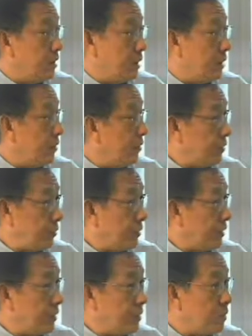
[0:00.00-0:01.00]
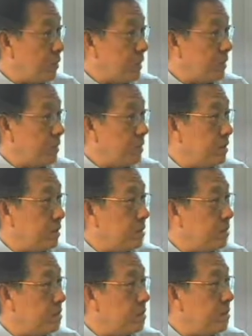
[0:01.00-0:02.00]
And also, I think what
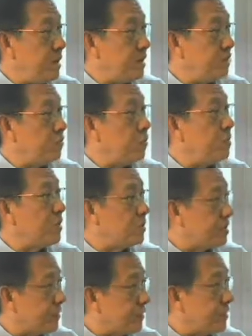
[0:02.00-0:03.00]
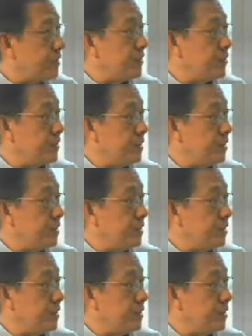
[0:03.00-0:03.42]
made so much difference,